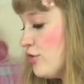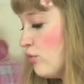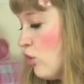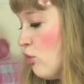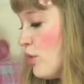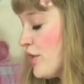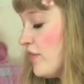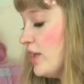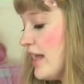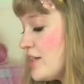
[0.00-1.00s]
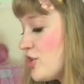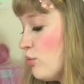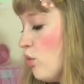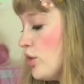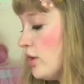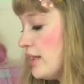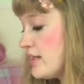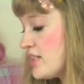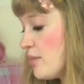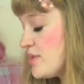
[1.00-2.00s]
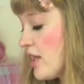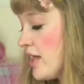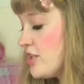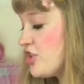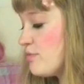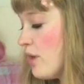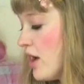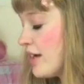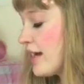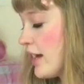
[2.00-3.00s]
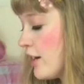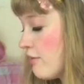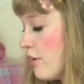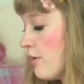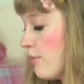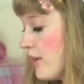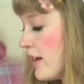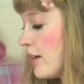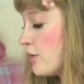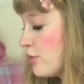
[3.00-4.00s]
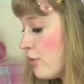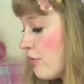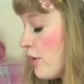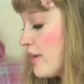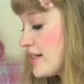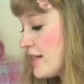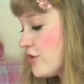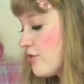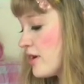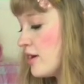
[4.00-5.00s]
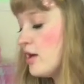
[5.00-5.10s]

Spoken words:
You've worn one of the lesser worn Lolita substyles such as Punk, Aero, Guro, etc.